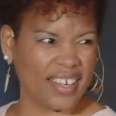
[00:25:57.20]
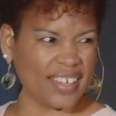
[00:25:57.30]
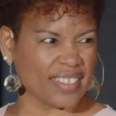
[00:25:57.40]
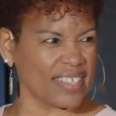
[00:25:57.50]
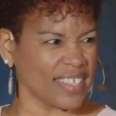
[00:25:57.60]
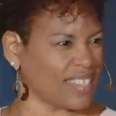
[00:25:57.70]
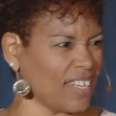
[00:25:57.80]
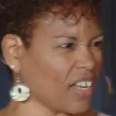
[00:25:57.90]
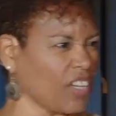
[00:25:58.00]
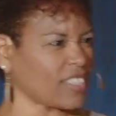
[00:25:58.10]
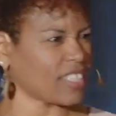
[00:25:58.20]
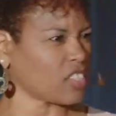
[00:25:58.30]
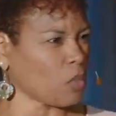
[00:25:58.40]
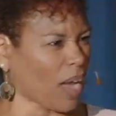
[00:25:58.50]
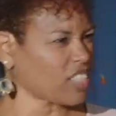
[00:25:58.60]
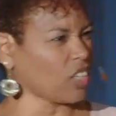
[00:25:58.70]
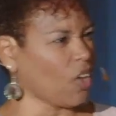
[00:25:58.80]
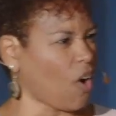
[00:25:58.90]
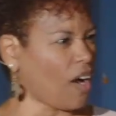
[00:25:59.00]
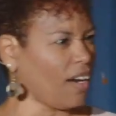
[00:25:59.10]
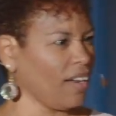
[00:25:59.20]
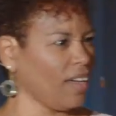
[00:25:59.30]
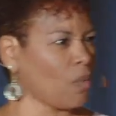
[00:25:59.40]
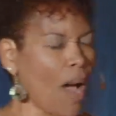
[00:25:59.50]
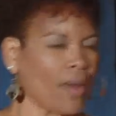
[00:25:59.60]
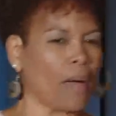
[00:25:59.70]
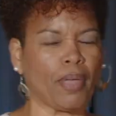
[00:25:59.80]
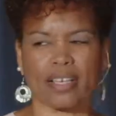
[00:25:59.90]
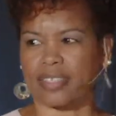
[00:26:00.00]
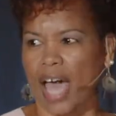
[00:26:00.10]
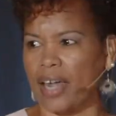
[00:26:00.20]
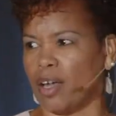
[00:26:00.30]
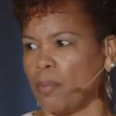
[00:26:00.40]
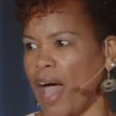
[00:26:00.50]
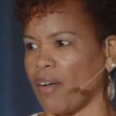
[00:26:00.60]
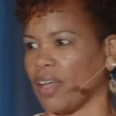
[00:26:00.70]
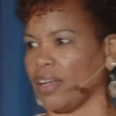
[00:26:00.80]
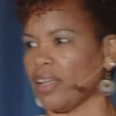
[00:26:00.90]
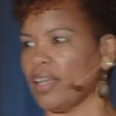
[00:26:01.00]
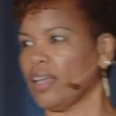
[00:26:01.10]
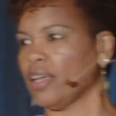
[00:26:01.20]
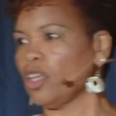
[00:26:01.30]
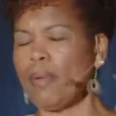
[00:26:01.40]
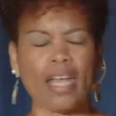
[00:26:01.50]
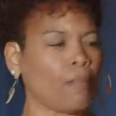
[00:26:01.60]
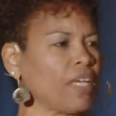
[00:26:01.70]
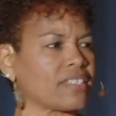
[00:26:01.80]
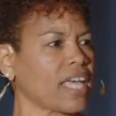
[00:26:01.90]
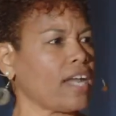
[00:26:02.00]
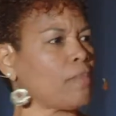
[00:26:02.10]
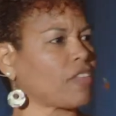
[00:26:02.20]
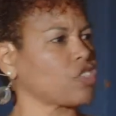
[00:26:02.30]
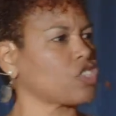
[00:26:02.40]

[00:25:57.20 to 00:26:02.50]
This isn't a good situation, Lord. Why would I be excited about it? You may not be excited about the